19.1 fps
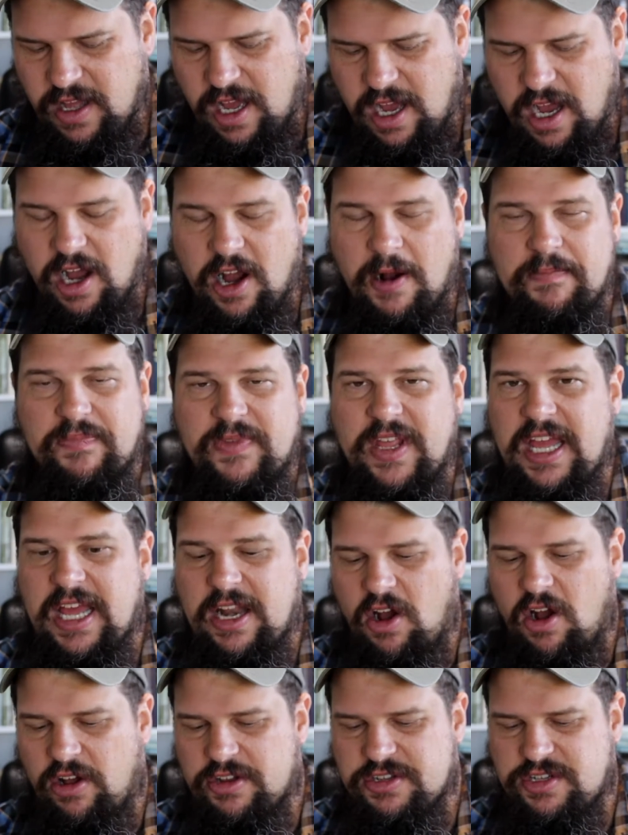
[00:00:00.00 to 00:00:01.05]

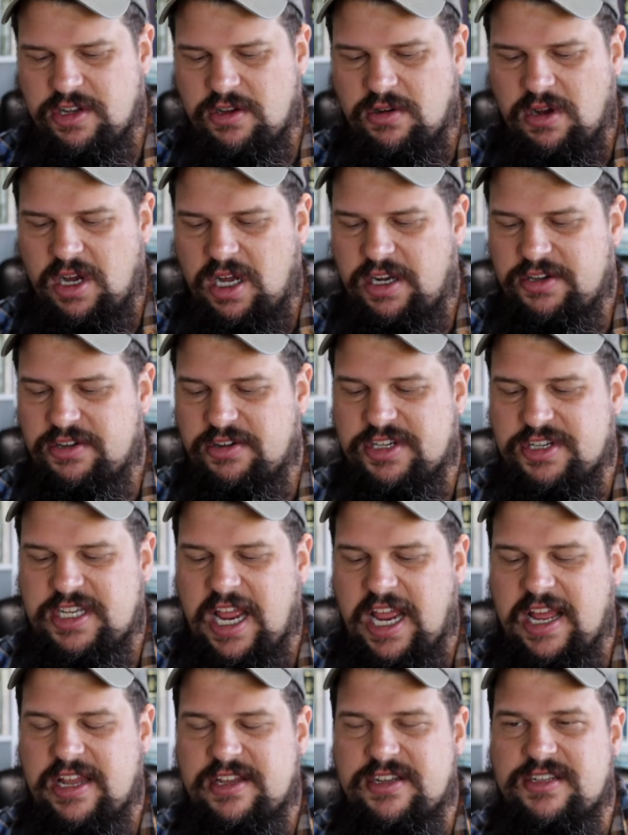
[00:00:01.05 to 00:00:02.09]
and also
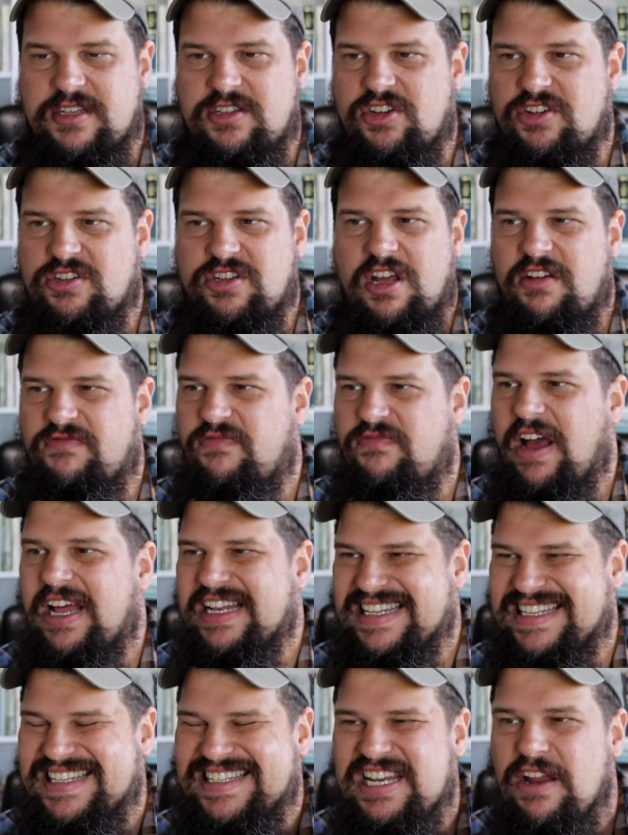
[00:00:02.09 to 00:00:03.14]
understands just
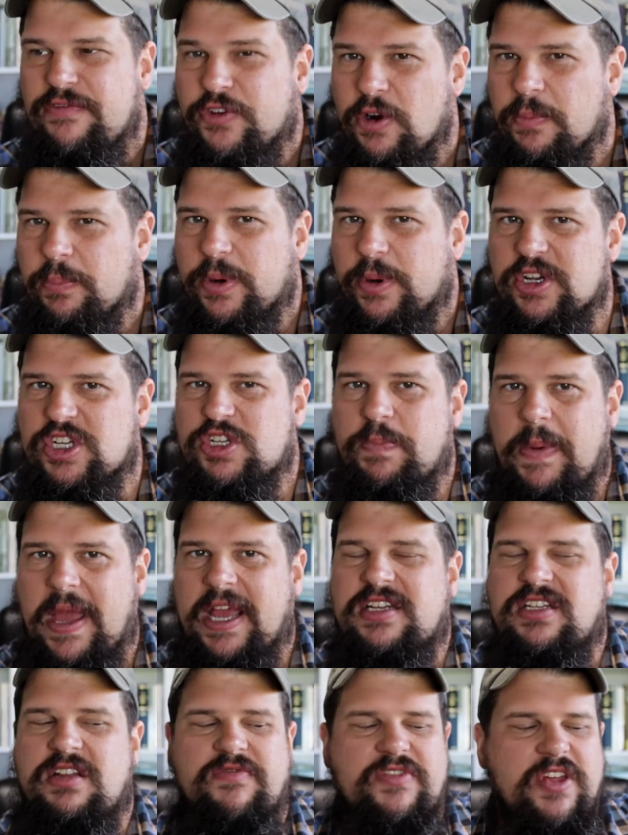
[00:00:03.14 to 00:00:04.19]
a different
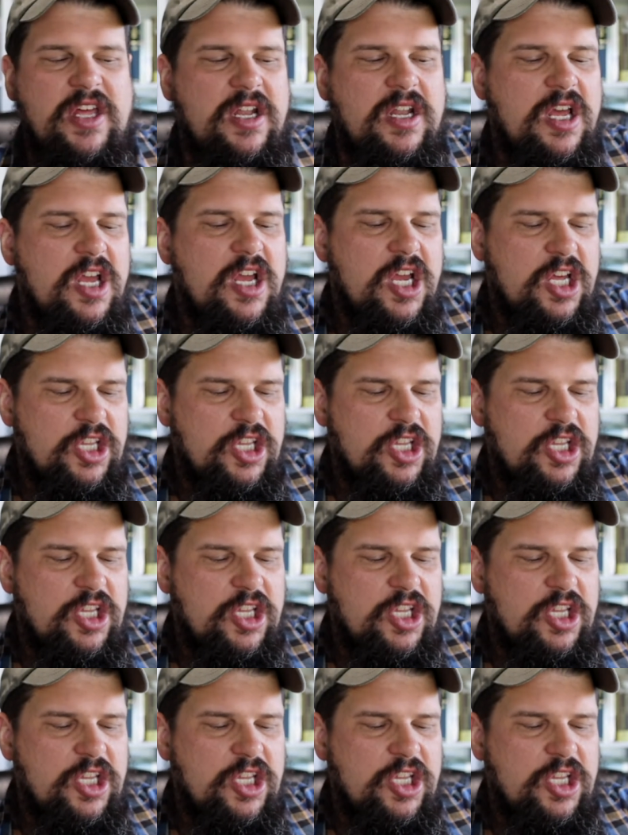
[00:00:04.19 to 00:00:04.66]
perspective than